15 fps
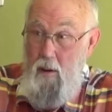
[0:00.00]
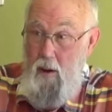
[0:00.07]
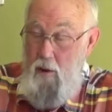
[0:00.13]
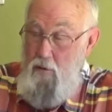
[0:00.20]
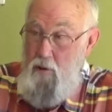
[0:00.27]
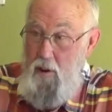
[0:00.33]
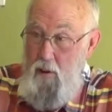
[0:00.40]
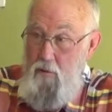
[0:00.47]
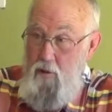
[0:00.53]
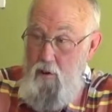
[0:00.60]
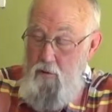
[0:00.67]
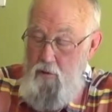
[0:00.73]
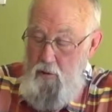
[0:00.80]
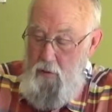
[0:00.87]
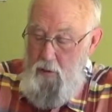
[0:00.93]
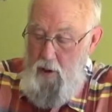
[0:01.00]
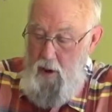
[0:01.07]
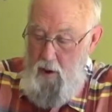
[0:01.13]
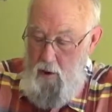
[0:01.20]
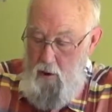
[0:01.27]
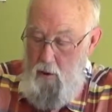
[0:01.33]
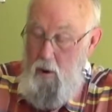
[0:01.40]
as an assistant
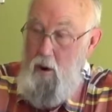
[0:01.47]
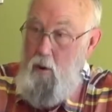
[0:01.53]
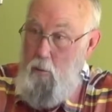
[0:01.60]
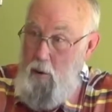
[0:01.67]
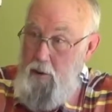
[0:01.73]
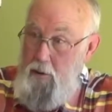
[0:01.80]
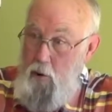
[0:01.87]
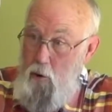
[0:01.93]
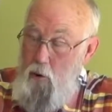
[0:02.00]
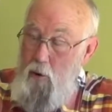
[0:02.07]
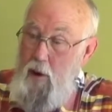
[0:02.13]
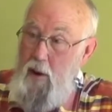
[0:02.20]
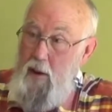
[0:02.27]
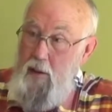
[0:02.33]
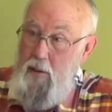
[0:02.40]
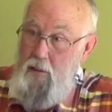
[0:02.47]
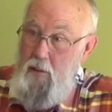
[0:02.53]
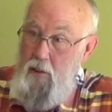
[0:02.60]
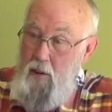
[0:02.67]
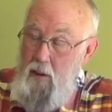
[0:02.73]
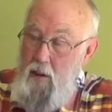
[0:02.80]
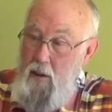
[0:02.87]
there, went to Oregon,